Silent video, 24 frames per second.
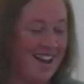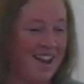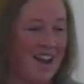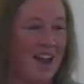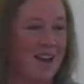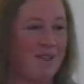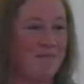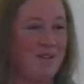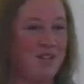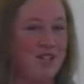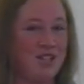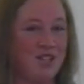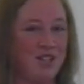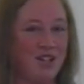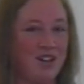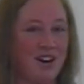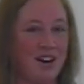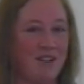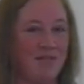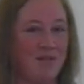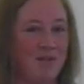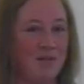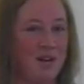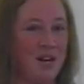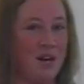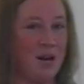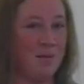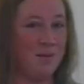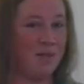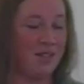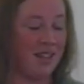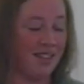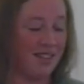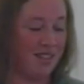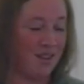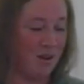I mean, sure, everyone
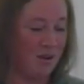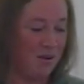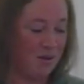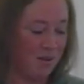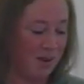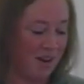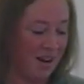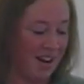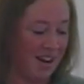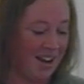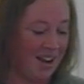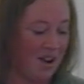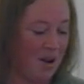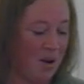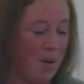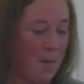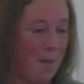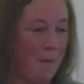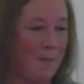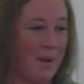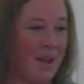helps unload when I get home,